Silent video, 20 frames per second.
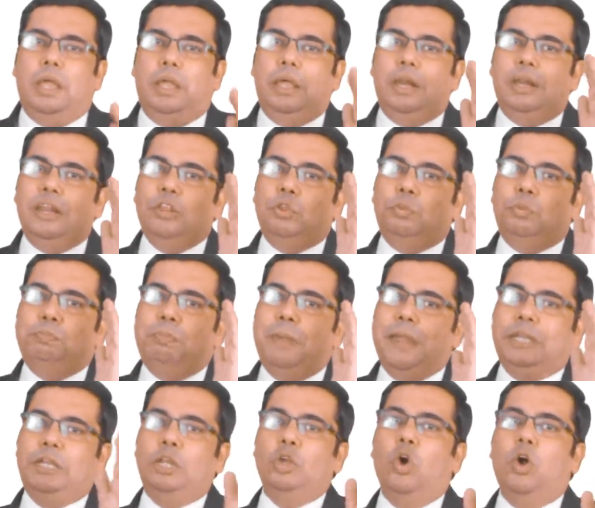
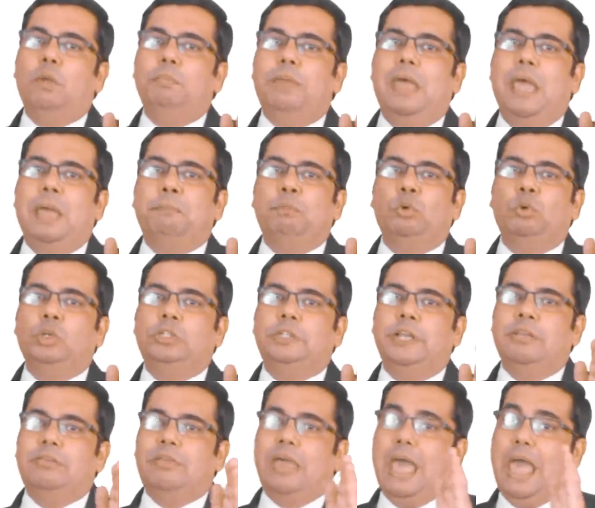Irrespective of the
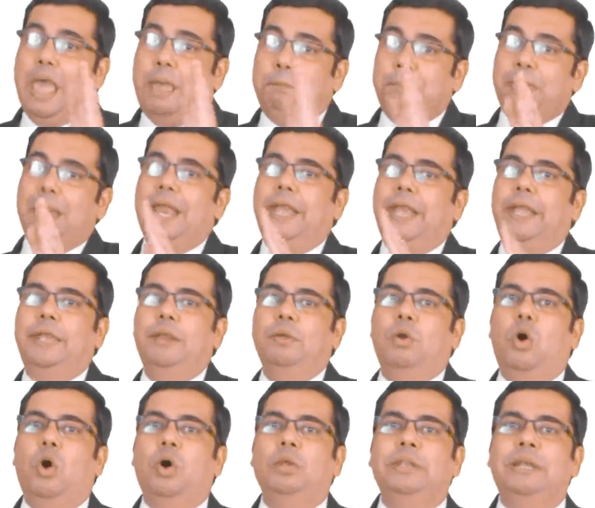approaches
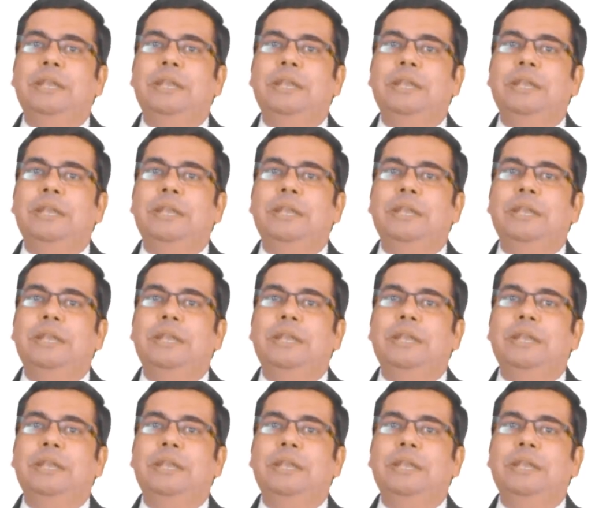applied on the